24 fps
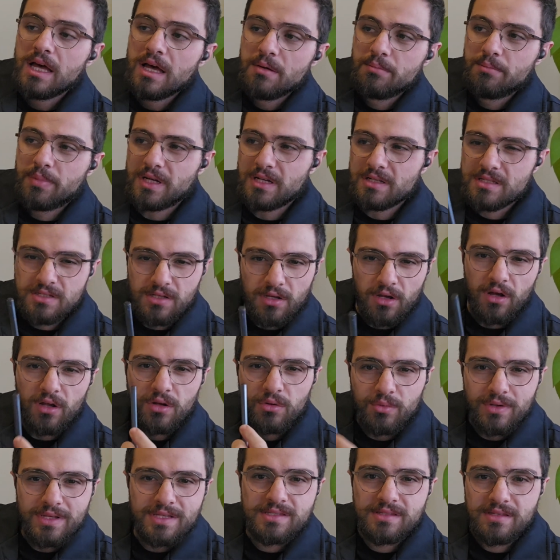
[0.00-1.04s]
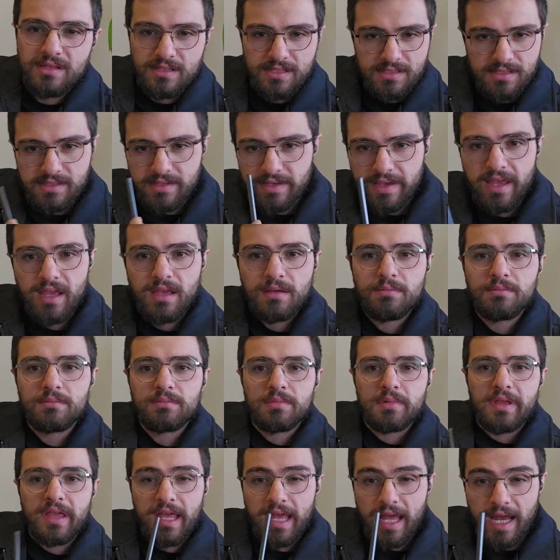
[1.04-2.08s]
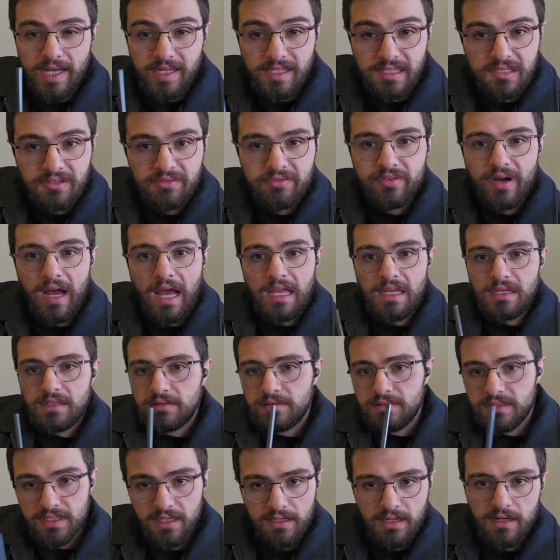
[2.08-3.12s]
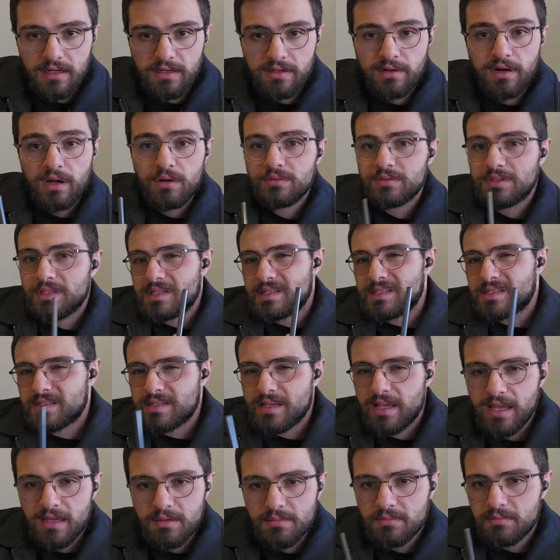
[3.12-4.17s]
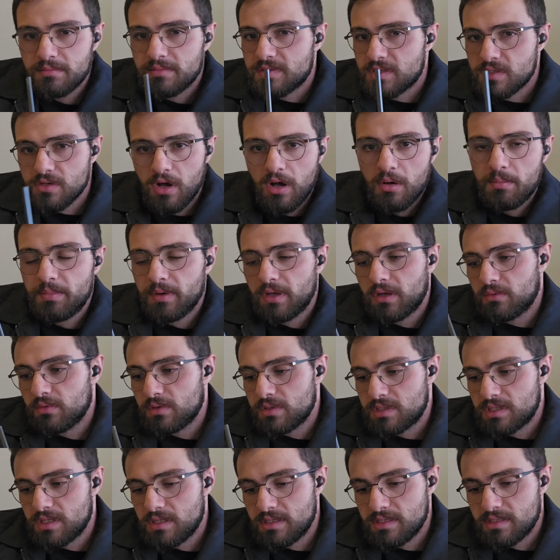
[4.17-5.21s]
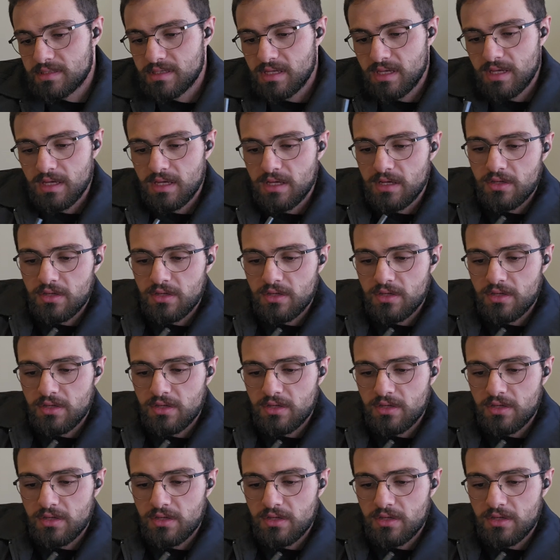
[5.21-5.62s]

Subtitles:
But it's always the same kind of idea around the same topic, which is